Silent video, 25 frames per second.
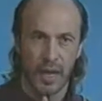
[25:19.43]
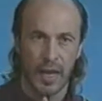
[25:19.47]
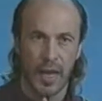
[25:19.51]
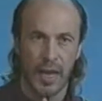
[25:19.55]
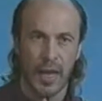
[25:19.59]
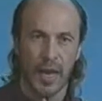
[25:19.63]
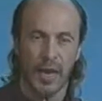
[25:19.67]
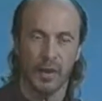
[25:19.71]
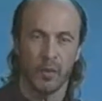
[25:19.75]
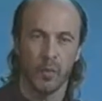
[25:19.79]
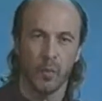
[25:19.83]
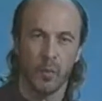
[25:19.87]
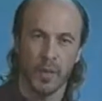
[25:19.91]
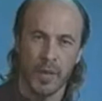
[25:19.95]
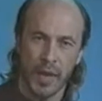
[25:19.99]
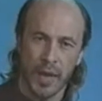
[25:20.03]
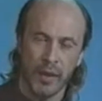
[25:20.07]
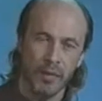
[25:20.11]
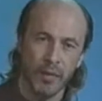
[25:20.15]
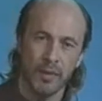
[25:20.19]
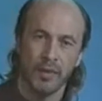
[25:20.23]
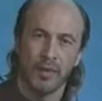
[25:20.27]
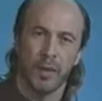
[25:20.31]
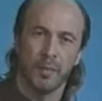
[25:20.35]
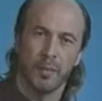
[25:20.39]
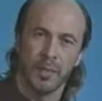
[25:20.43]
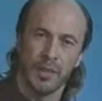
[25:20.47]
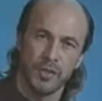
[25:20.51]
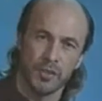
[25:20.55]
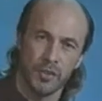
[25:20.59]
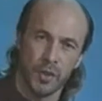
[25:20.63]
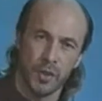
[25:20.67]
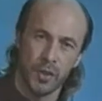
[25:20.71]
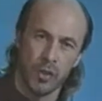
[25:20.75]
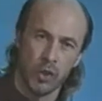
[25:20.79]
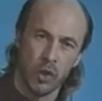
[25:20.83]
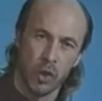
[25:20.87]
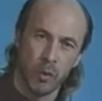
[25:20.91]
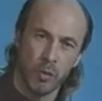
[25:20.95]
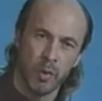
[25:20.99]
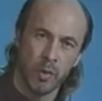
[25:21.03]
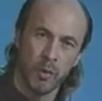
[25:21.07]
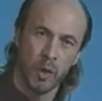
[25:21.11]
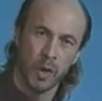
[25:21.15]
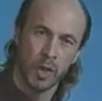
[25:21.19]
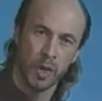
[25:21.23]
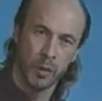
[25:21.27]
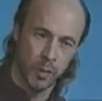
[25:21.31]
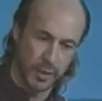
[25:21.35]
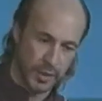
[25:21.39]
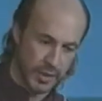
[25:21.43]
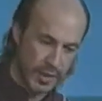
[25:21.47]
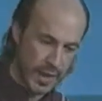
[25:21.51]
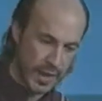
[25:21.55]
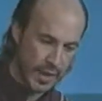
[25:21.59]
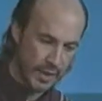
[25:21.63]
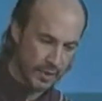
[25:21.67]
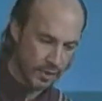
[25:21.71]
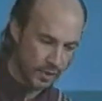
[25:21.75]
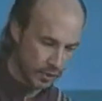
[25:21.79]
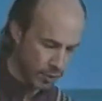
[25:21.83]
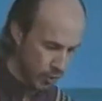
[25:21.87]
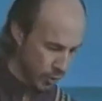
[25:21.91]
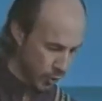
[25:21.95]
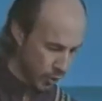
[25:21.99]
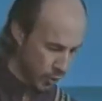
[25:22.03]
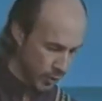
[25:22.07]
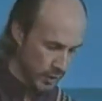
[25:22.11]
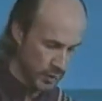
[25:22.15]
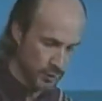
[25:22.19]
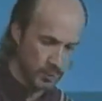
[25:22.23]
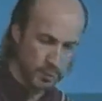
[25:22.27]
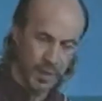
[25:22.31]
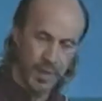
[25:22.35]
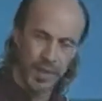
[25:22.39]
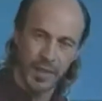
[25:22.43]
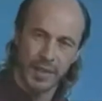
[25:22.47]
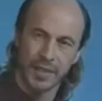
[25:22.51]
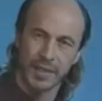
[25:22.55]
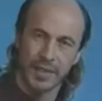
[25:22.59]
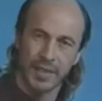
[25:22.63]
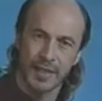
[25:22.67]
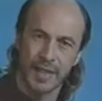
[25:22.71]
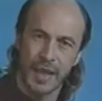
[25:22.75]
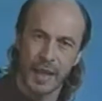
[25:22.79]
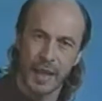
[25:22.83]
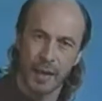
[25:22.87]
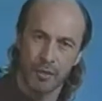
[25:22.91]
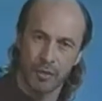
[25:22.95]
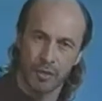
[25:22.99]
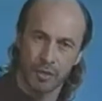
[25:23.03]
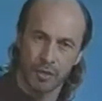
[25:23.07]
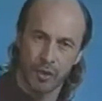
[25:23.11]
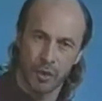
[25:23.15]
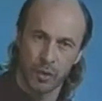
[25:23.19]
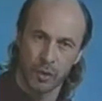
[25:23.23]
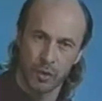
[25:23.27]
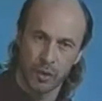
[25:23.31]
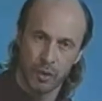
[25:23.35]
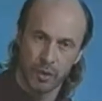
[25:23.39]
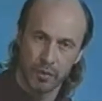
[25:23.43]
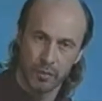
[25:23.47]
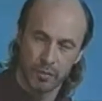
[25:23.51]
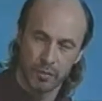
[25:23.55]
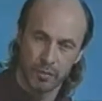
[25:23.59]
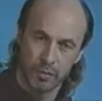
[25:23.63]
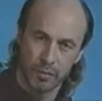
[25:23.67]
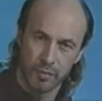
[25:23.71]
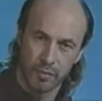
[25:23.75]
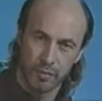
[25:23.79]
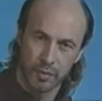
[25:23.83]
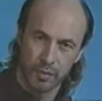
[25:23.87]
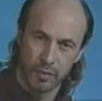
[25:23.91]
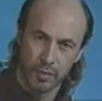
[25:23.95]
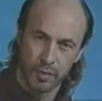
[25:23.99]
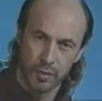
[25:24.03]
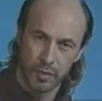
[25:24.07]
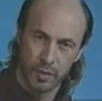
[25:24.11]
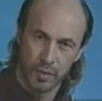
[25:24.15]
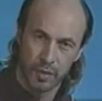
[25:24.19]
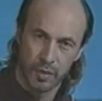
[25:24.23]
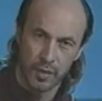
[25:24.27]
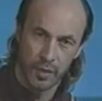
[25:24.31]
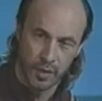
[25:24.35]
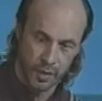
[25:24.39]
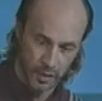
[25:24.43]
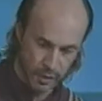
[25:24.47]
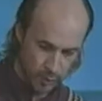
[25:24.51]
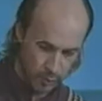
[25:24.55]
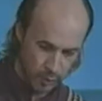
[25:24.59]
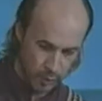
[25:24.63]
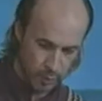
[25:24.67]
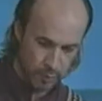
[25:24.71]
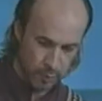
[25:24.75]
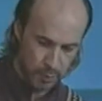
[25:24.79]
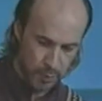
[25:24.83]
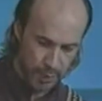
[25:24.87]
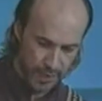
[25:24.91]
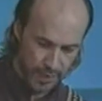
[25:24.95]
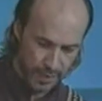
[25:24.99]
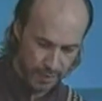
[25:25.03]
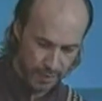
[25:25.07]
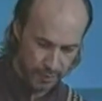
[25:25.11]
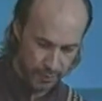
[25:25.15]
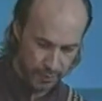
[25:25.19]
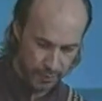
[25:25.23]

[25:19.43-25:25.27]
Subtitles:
And without the dummy stroke, normally what you would tend to do is play it as a downstroke, where you play,